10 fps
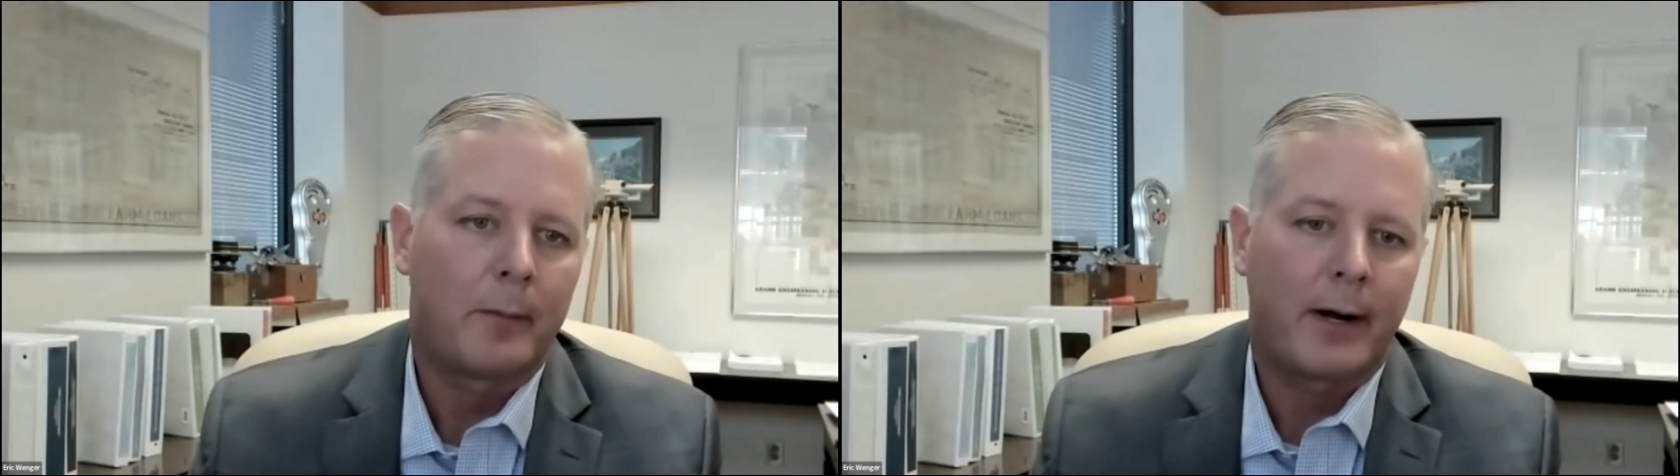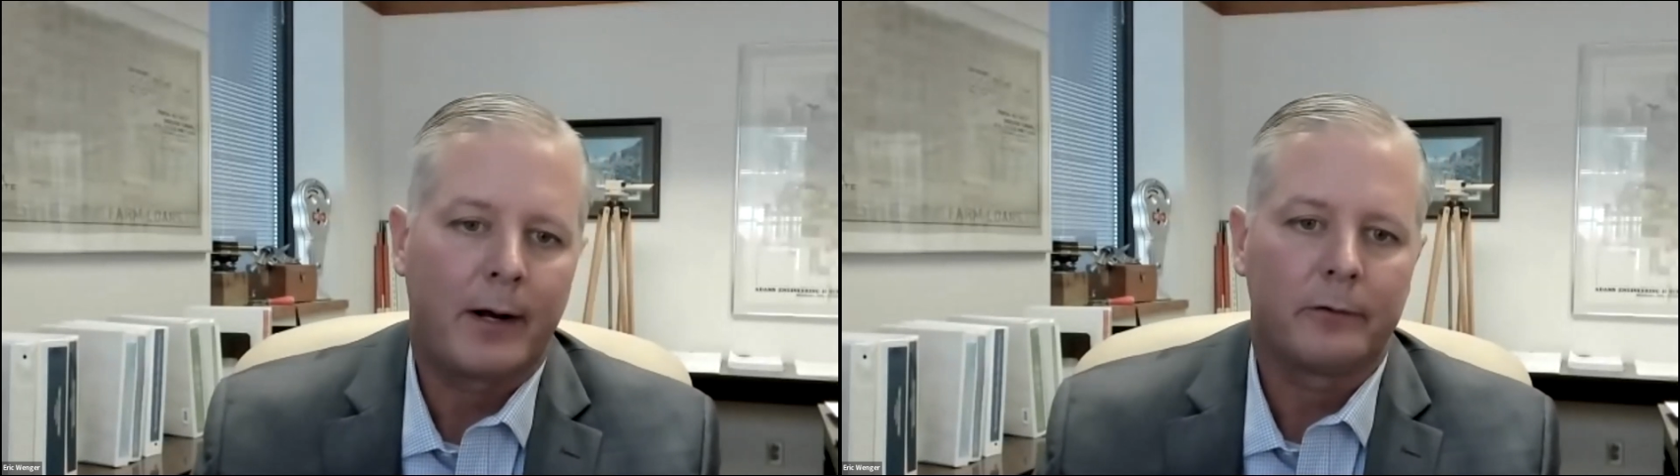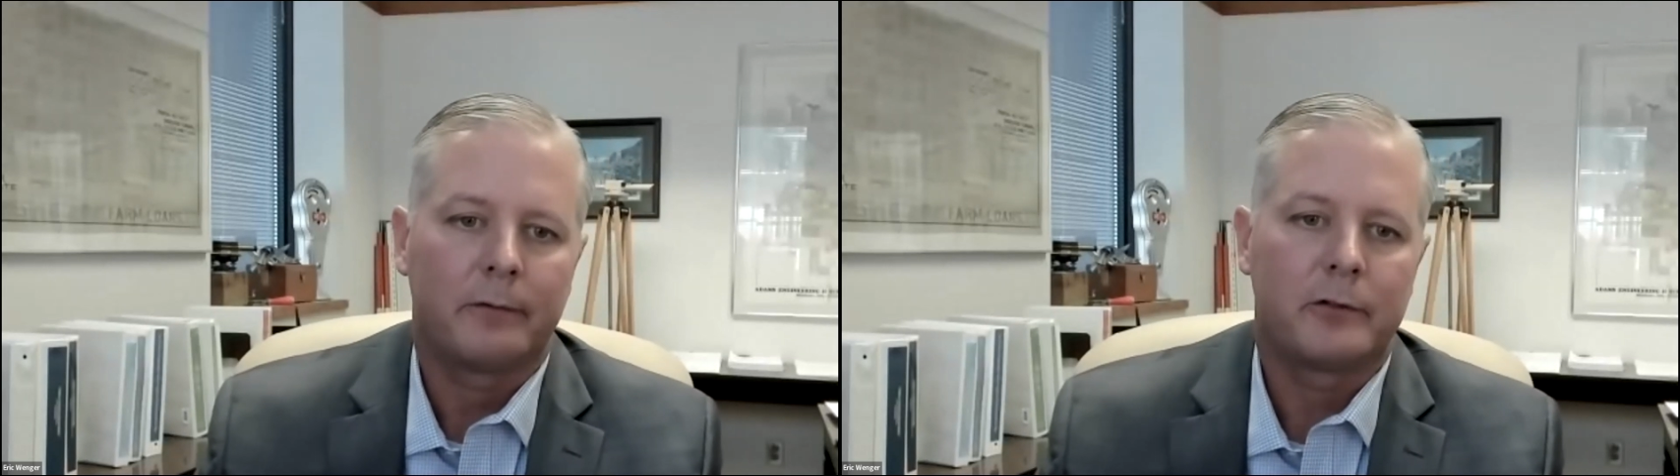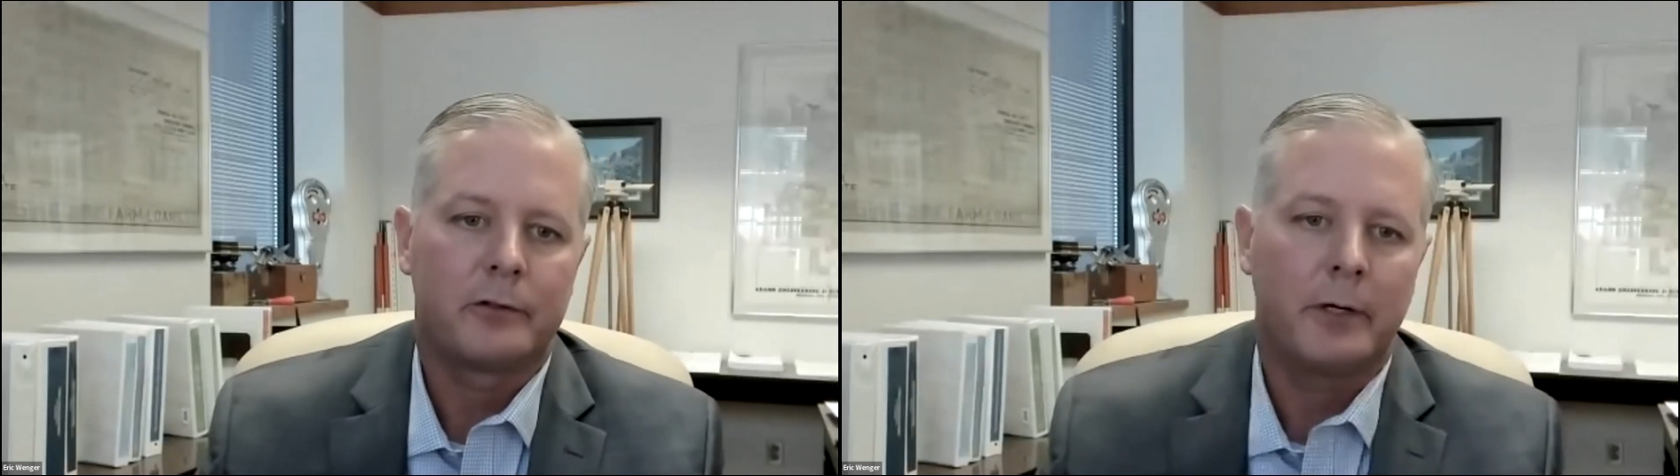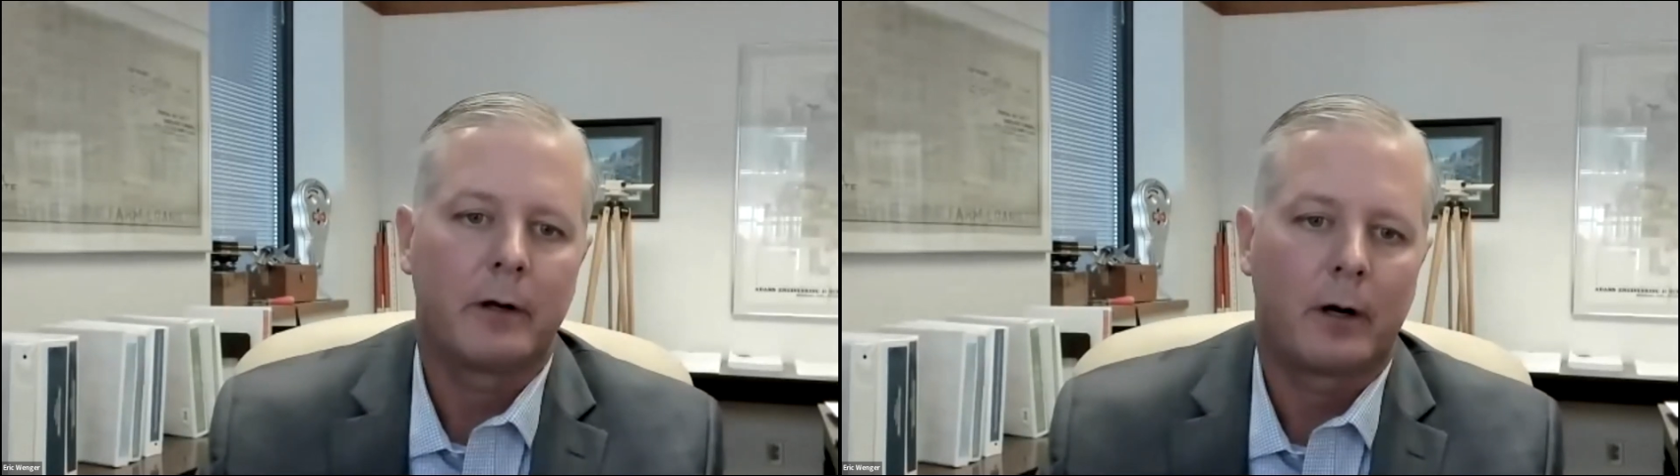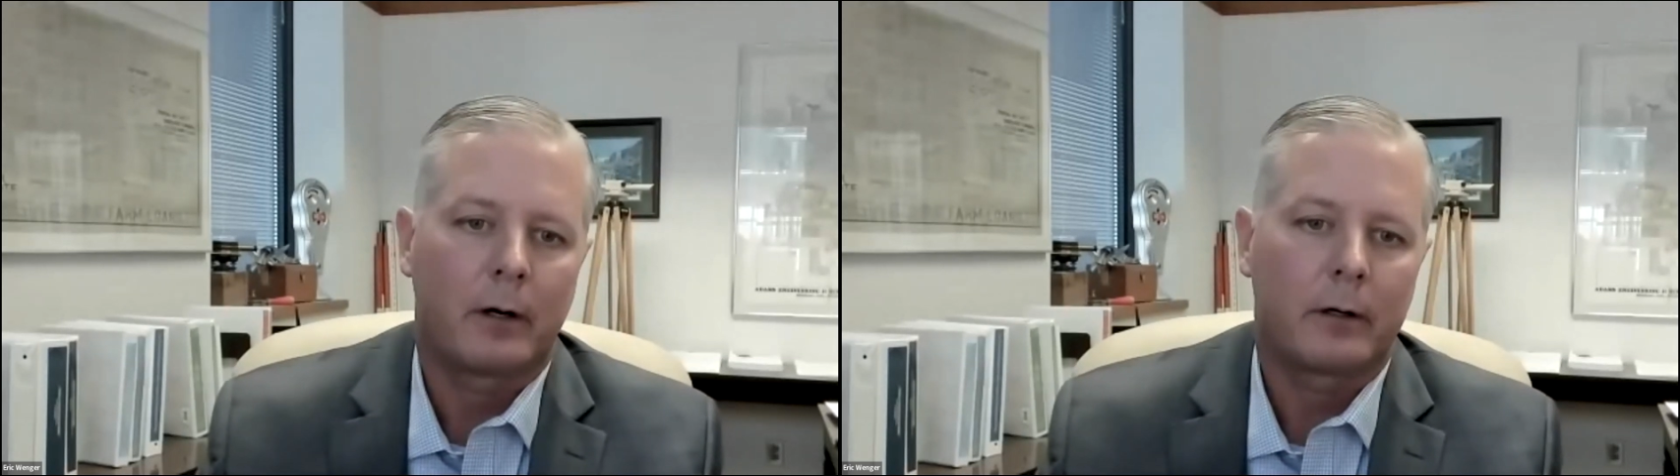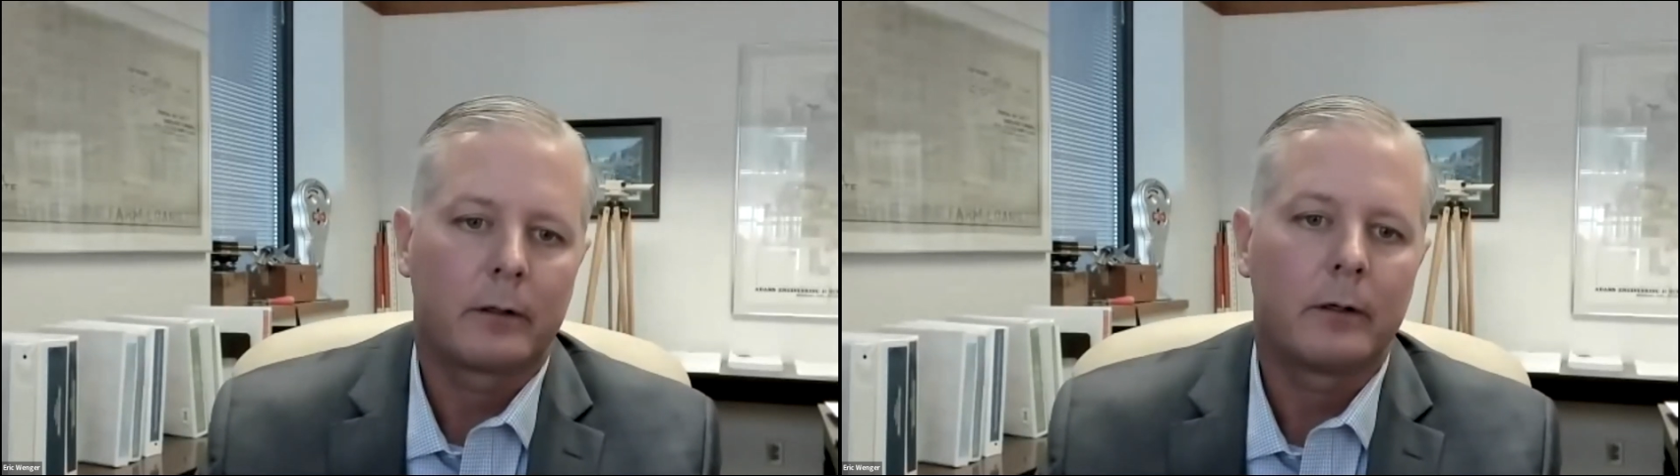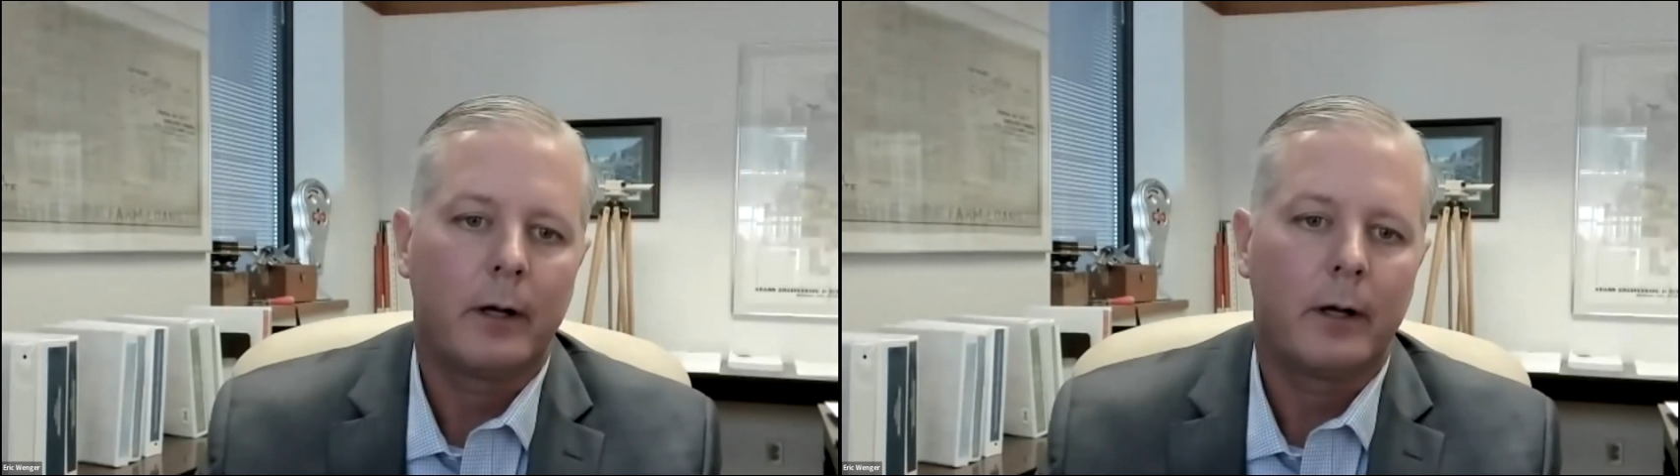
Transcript: miles of streetcar